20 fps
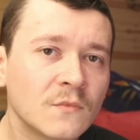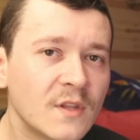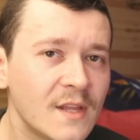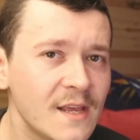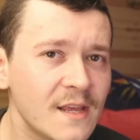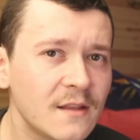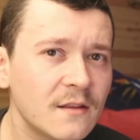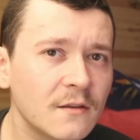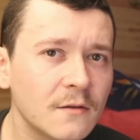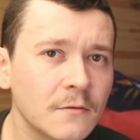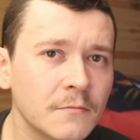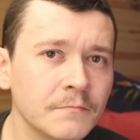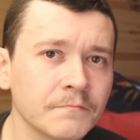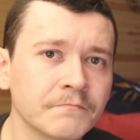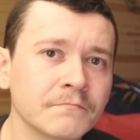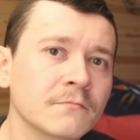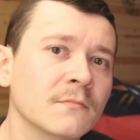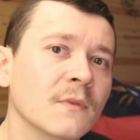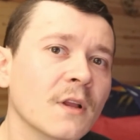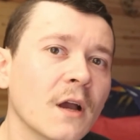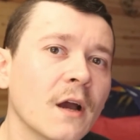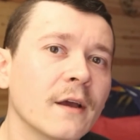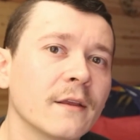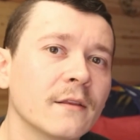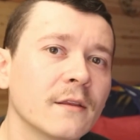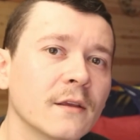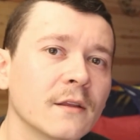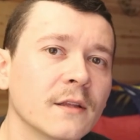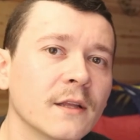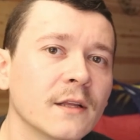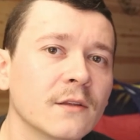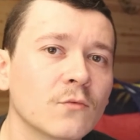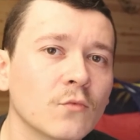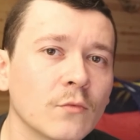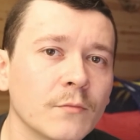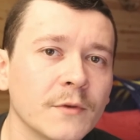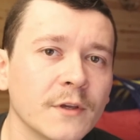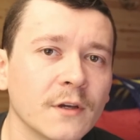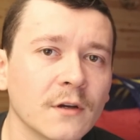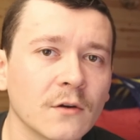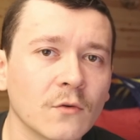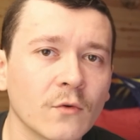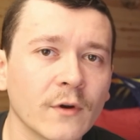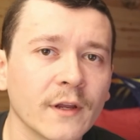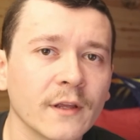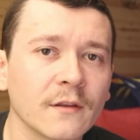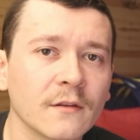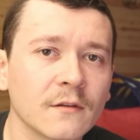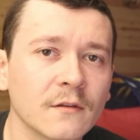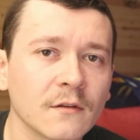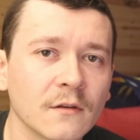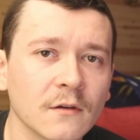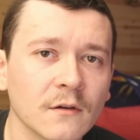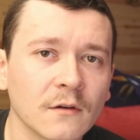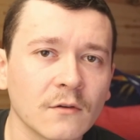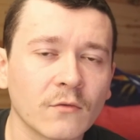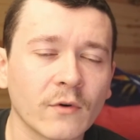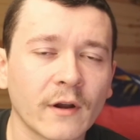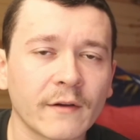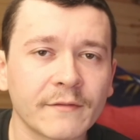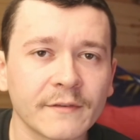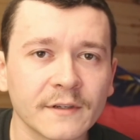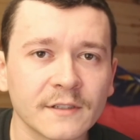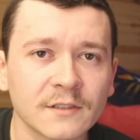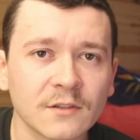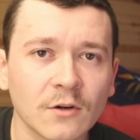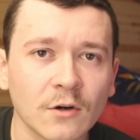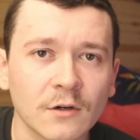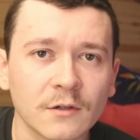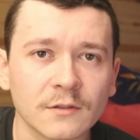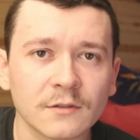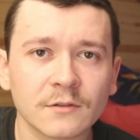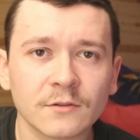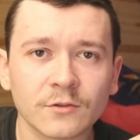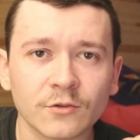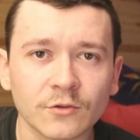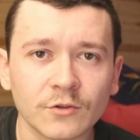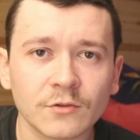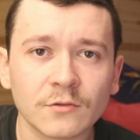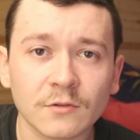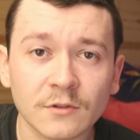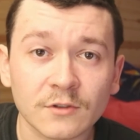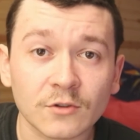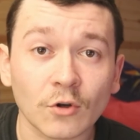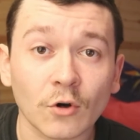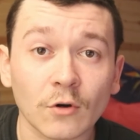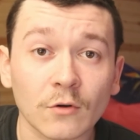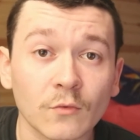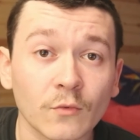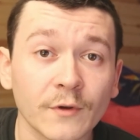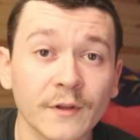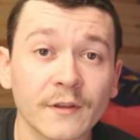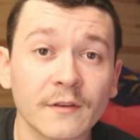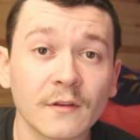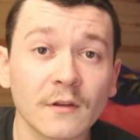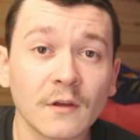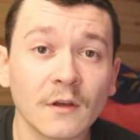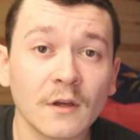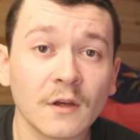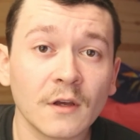neat, I think that would be a great graphics cards to start with.